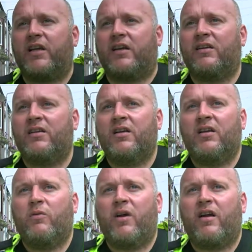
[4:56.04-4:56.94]
here,
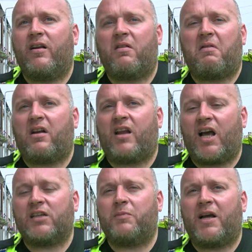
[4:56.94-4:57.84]
where
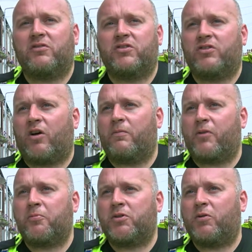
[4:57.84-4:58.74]
large amounts of stolen
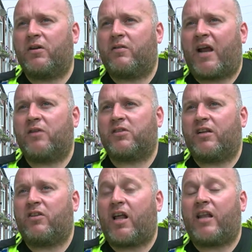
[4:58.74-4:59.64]
property were housed.
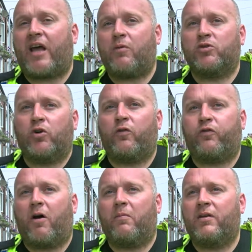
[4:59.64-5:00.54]
That was all
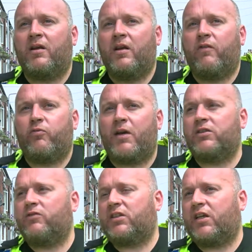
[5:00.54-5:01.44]
from
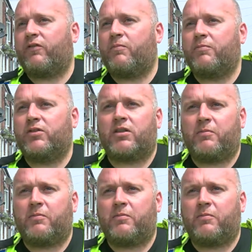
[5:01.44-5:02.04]
information received from members of the